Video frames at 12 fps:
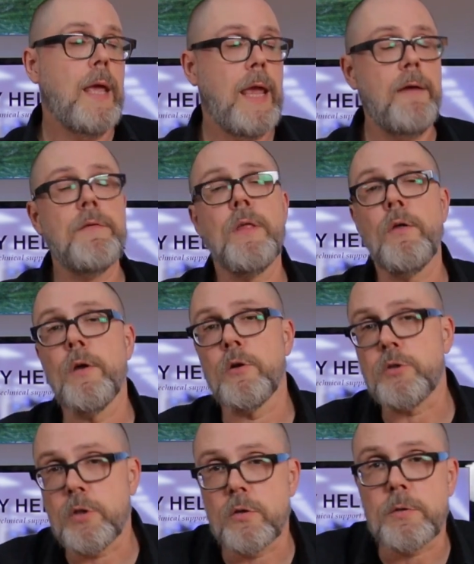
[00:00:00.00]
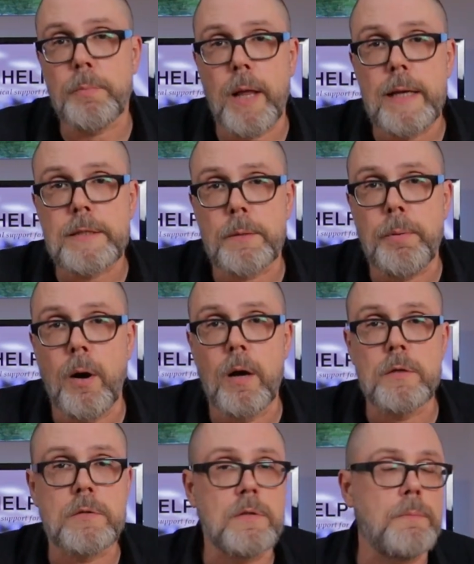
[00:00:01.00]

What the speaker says: Even though there are still some plastic parts,